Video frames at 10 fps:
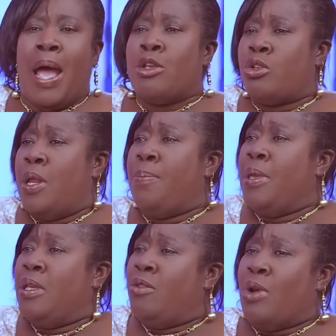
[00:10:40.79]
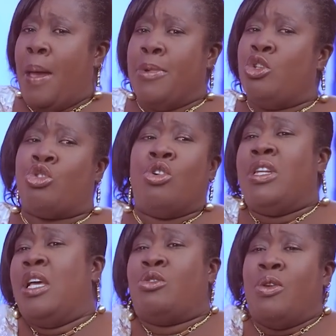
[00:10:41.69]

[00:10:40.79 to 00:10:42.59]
I shouldn't be rubbing shoulders